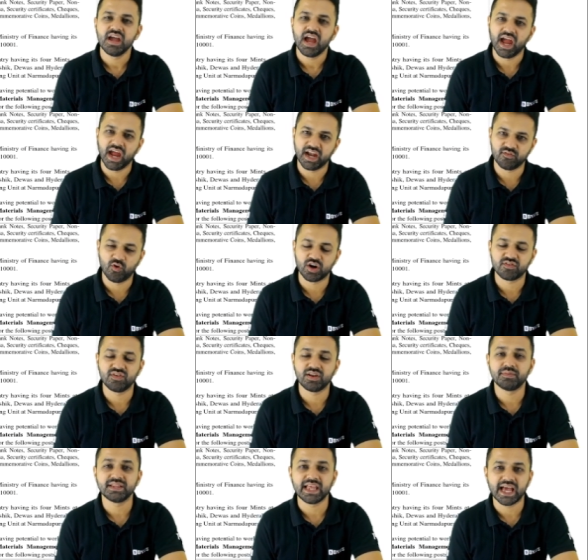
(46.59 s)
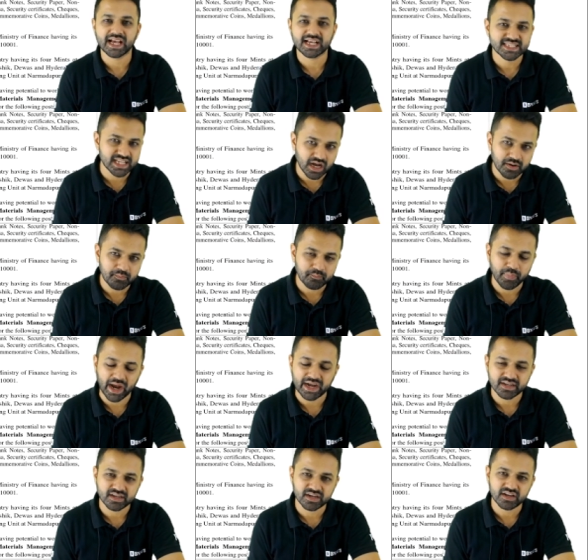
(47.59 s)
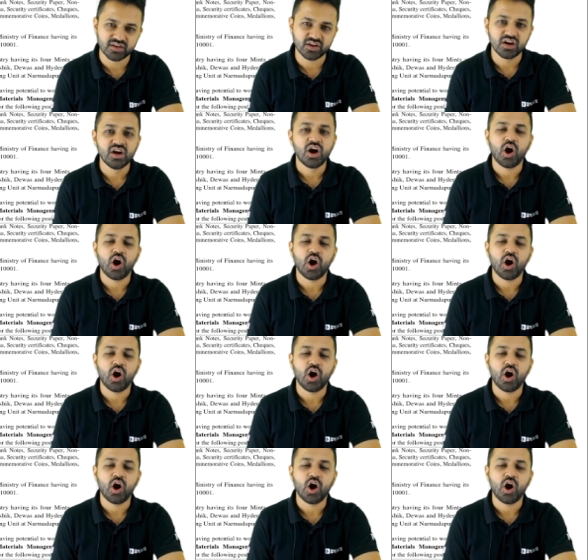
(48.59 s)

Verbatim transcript: and what will be the exam pattern,